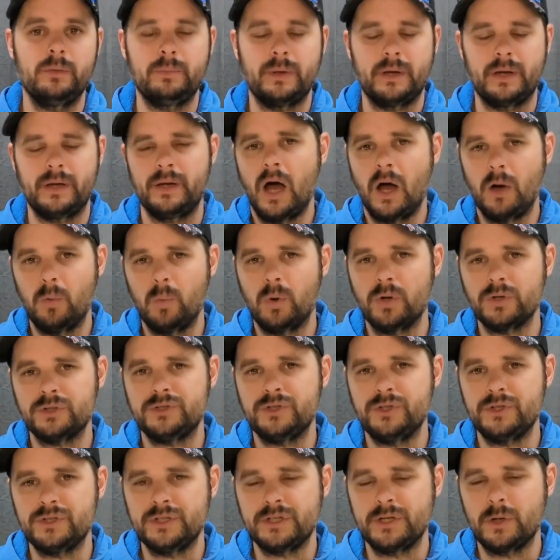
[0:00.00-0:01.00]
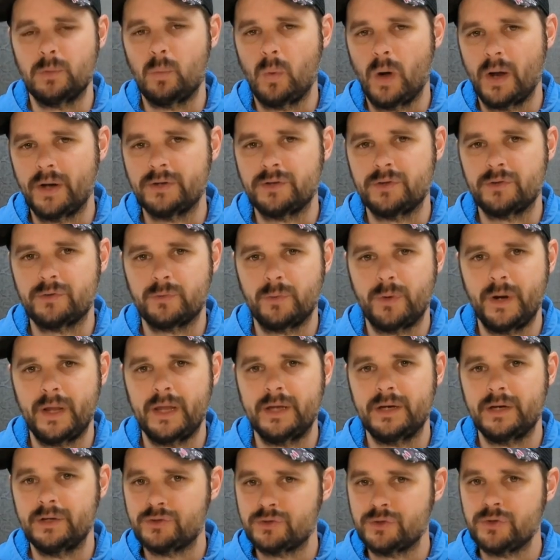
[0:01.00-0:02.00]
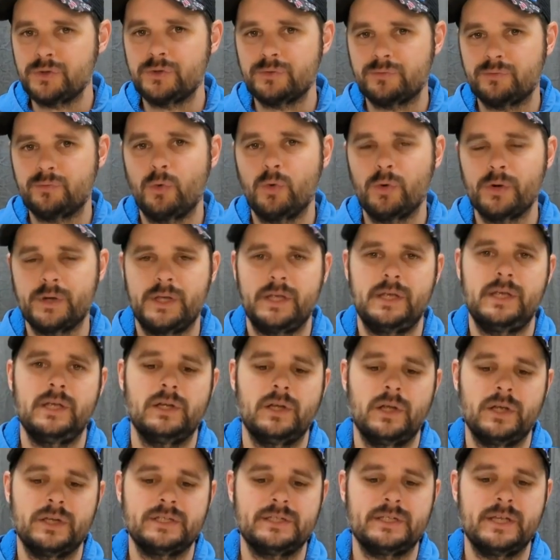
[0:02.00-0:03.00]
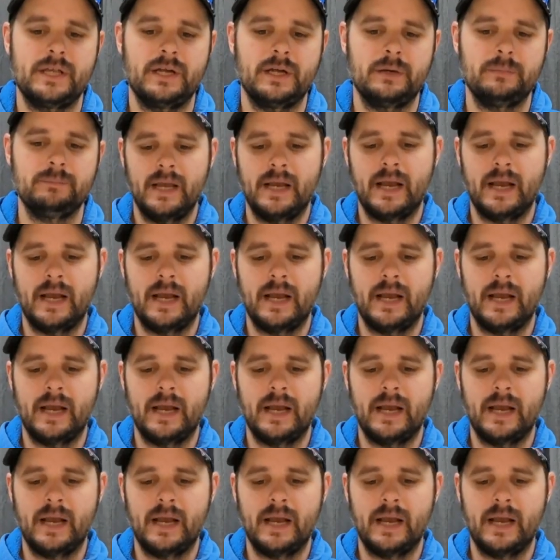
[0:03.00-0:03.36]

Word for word: But I was using a 1 to 3 and a 2 to 4 kilo setup,